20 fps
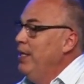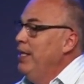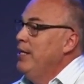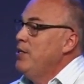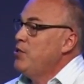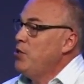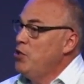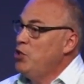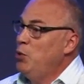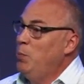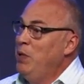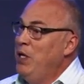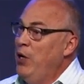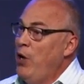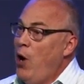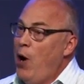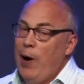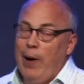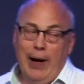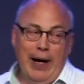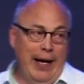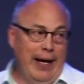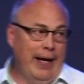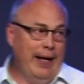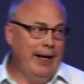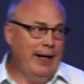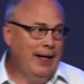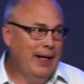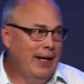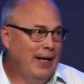so she'll be an
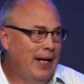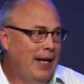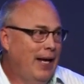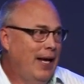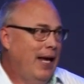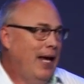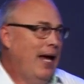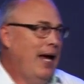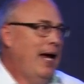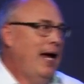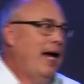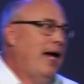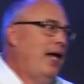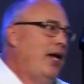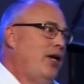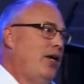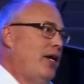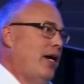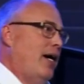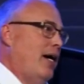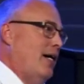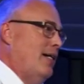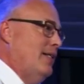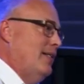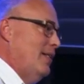RN. And uh,